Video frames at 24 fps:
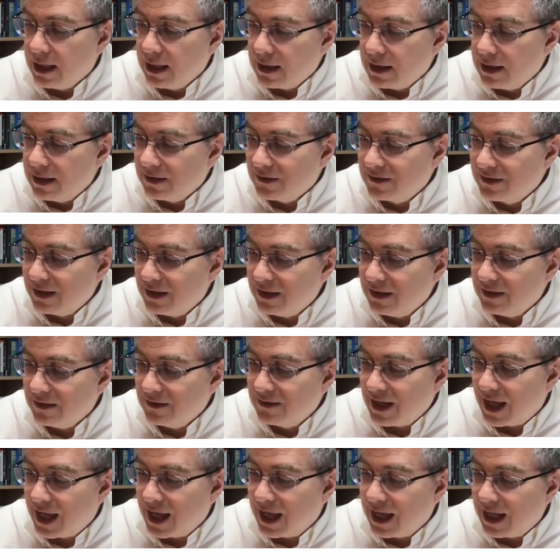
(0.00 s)
This
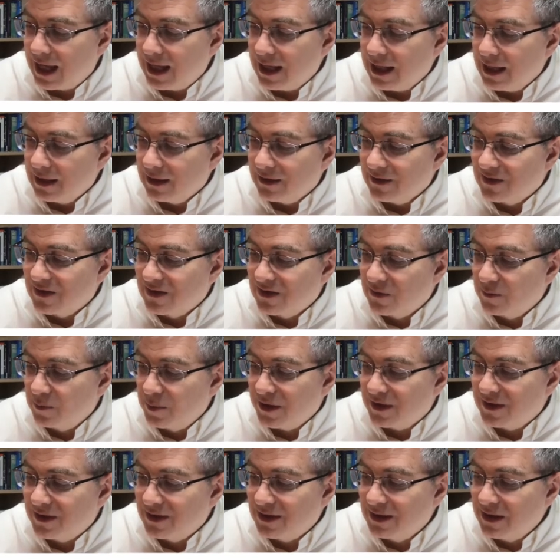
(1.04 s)
is a
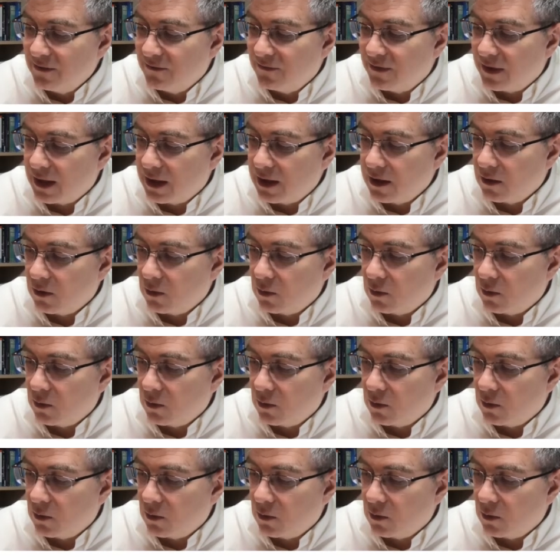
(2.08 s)
specific